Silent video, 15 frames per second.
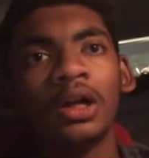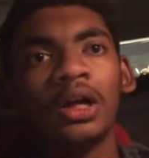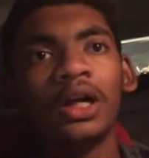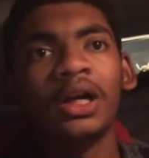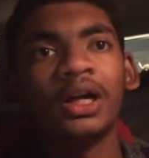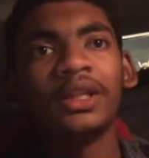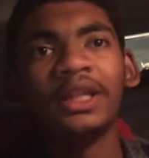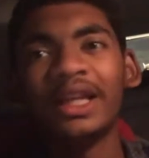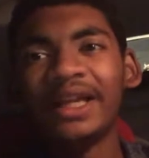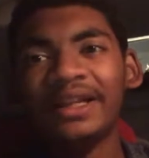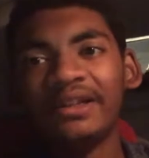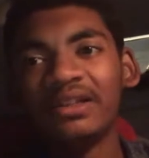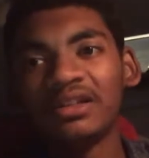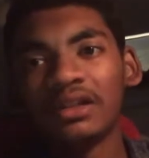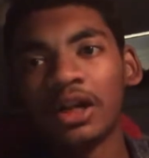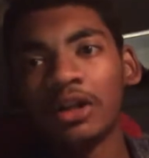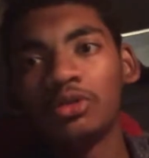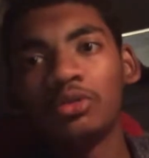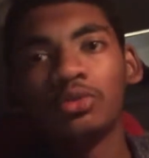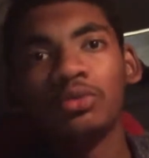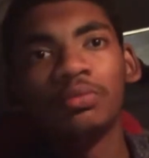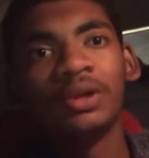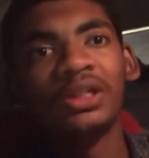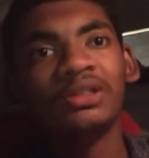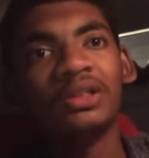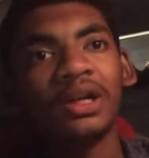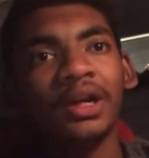the light is not too much,